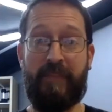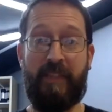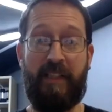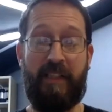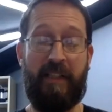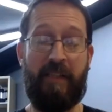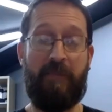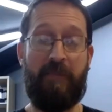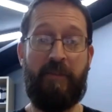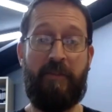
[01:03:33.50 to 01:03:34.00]

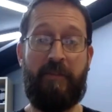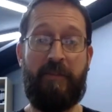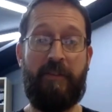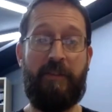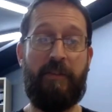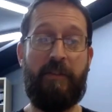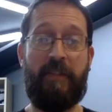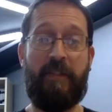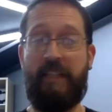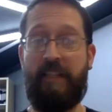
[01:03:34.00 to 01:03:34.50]
And I want to
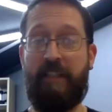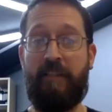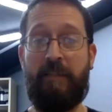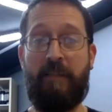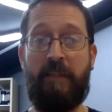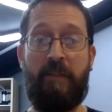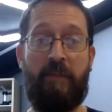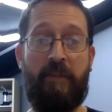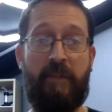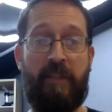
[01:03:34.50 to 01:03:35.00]
feel okay
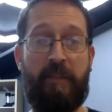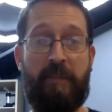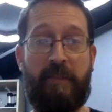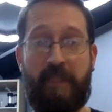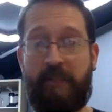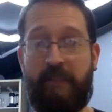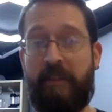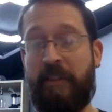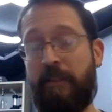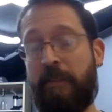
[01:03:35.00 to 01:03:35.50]
about what I'm
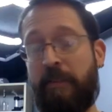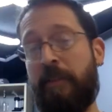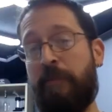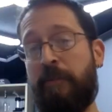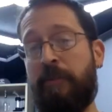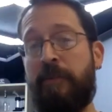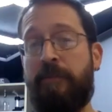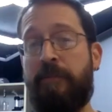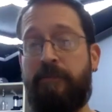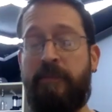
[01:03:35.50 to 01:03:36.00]
giving to
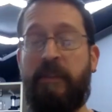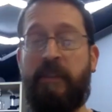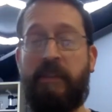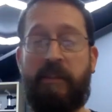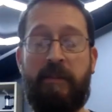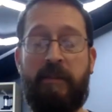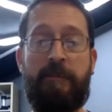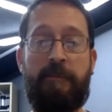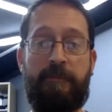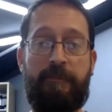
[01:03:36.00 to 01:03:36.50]
people.
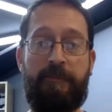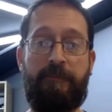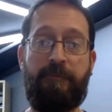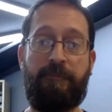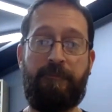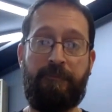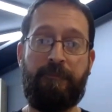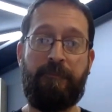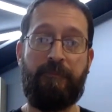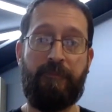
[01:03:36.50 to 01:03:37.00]

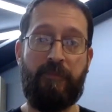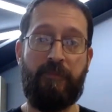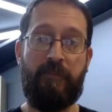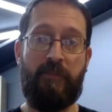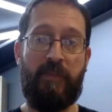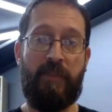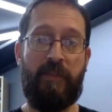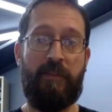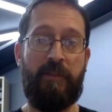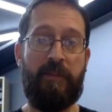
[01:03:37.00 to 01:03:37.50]

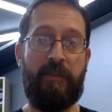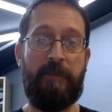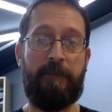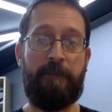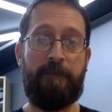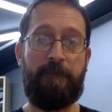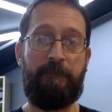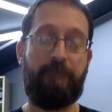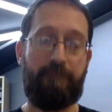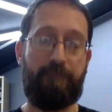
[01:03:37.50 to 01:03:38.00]
So
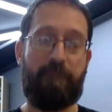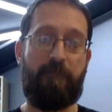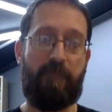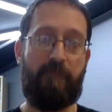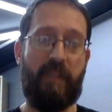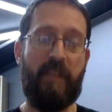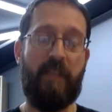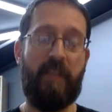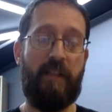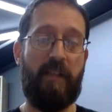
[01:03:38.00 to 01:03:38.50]

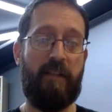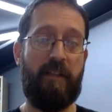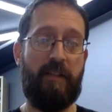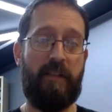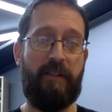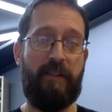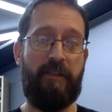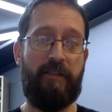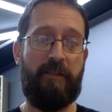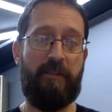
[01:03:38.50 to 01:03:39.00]
yeah, I
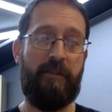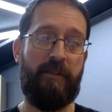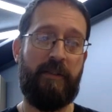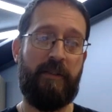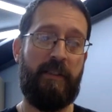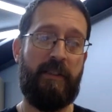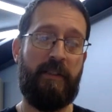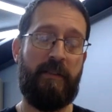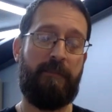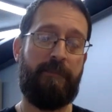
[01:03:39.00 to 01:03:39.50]
do agree with
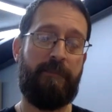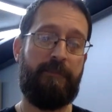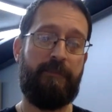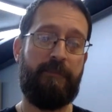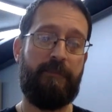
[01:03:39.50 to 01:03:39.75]
that.